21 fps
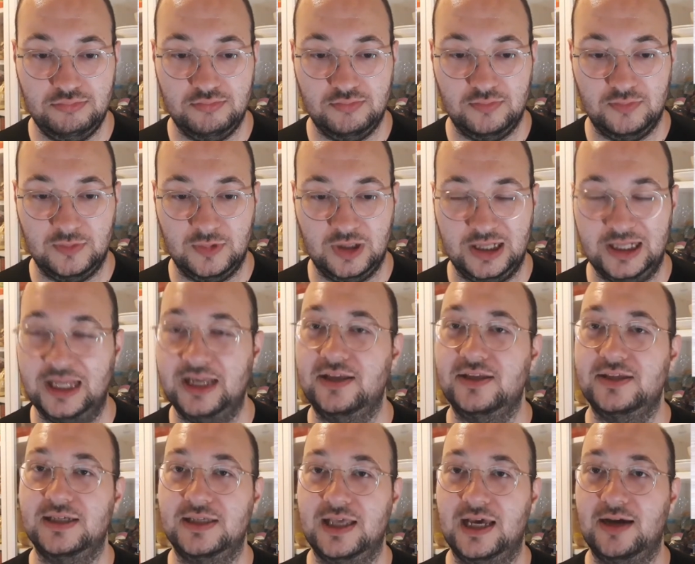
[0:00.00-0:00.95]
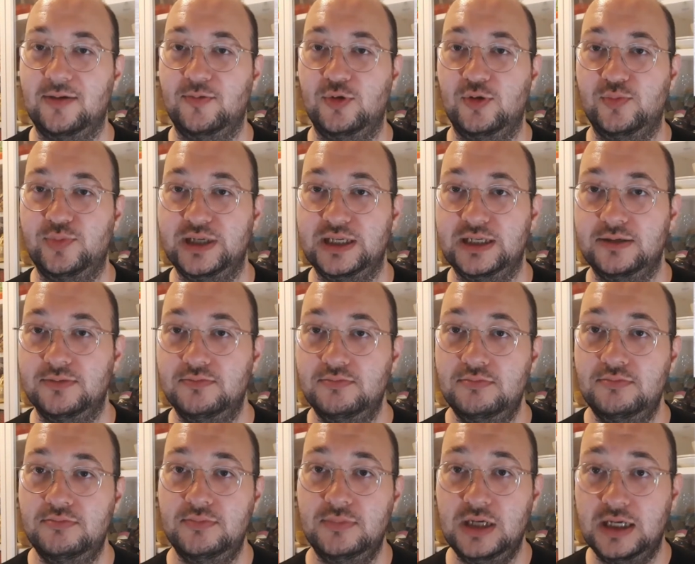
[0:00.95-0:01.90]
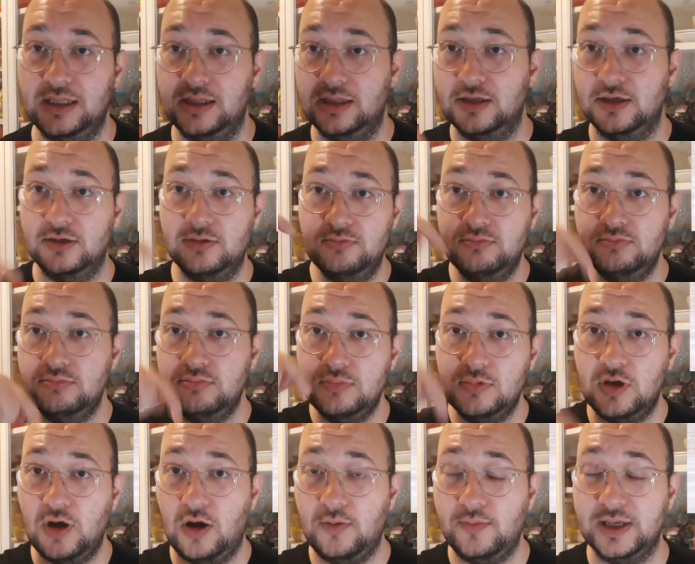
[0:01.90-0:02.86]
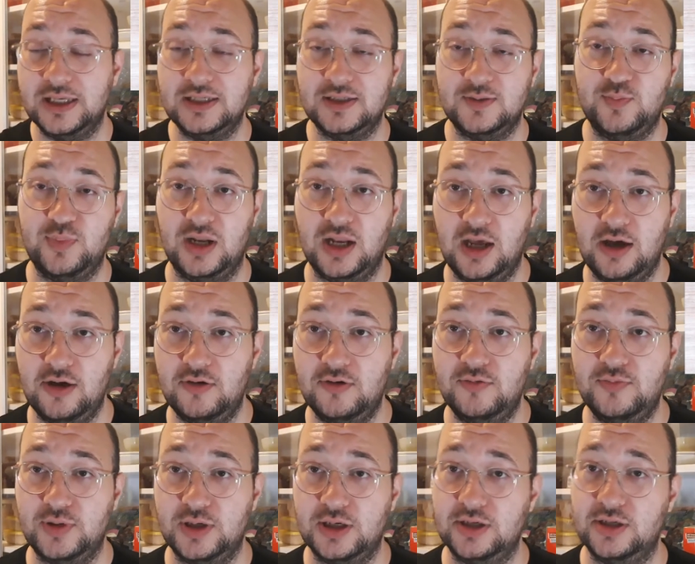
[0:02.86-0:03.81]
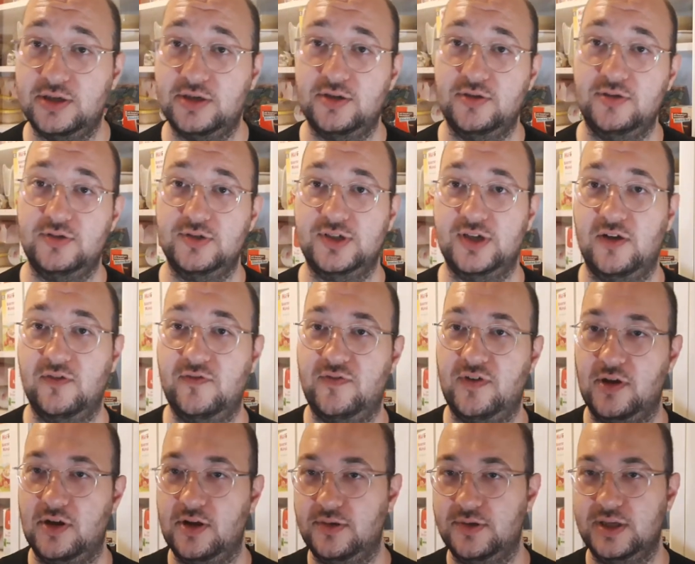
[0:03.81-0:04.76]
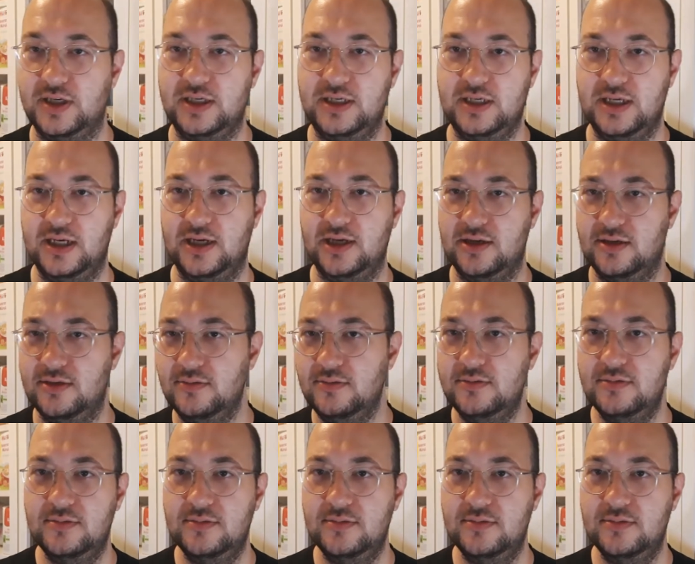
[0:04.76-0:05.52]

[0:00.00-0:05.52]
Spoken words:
Link to that will be in the comments below, but you can also follow the